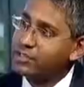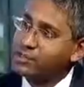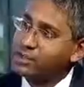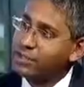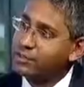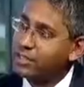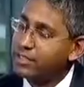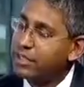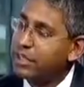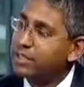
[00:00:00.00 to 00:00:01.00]
international oil
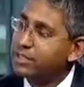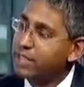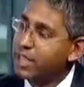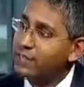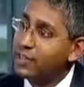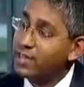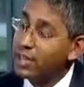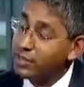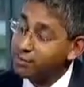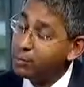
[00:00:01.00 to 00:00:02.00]
companies still have an
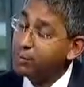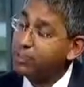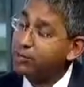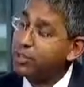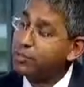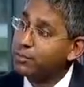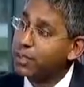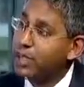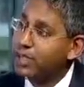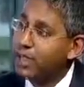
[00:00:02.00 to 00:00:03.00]
important role to
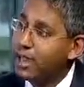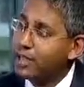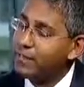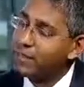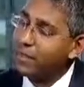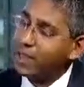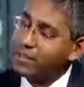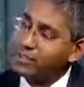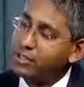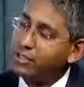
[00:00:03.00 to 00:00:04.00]
play. They will
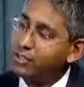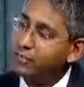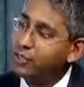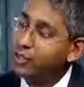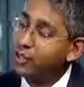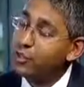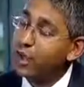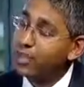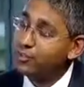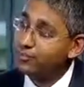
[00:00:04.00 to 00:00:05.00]
have to look for new
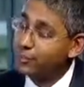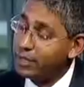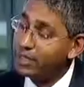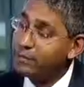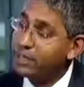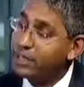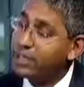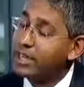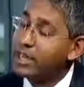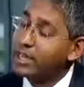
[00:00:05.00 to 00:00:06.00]
ways for making
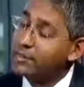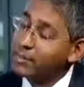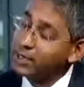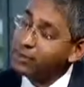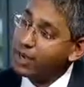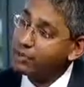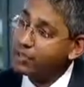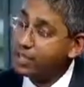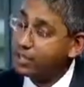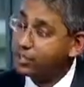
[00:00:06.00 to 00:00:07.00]
money, and it'll be
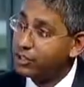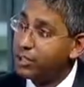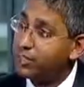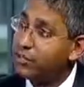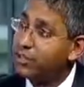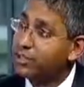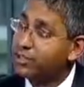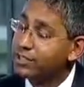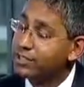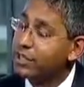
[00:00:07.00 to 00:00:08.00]
around technological
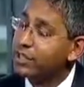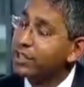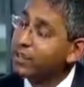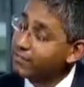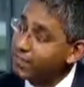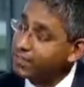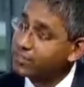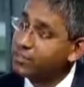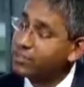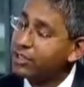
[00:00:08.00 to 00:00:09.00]
advances like the
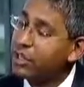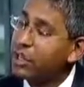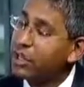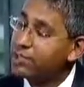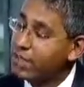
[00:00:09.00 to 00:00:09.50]
Exxon